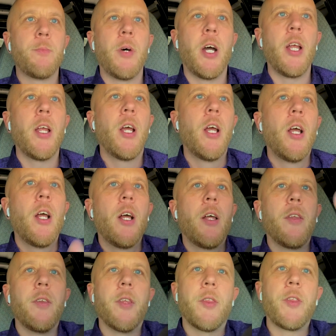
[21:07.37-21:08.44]
But
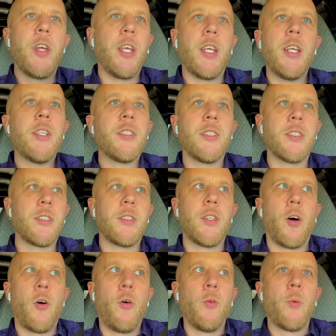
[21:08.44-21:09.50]
the thing is
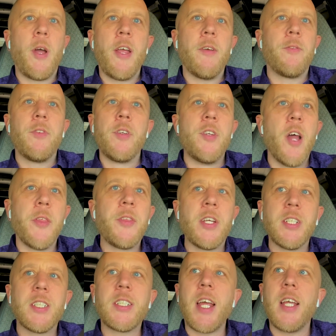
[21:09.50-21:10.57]
the old way of
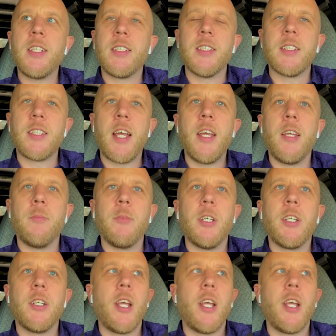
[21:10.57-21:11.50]
nothing stays the same.